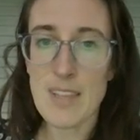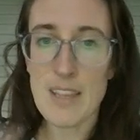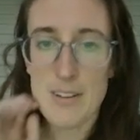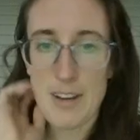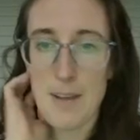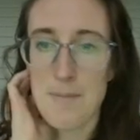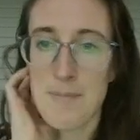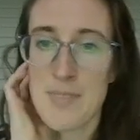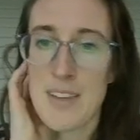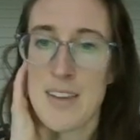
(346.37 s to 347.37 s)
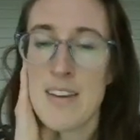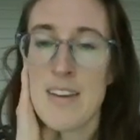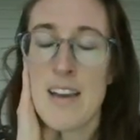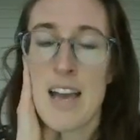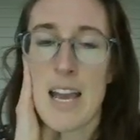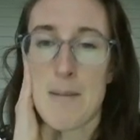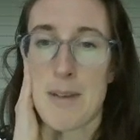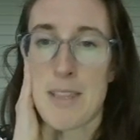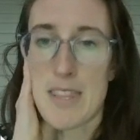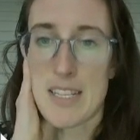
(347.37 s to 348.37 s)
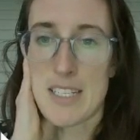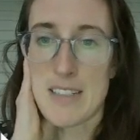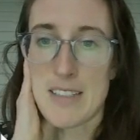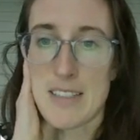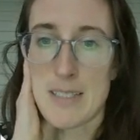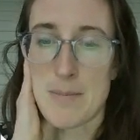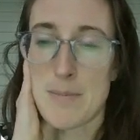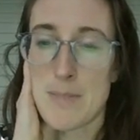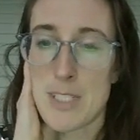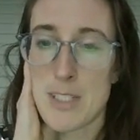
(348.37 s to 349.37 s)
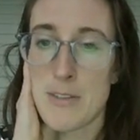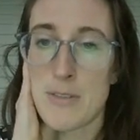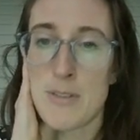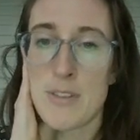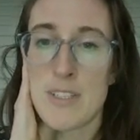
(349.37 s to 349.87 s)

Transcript: Okay. And then clip 2.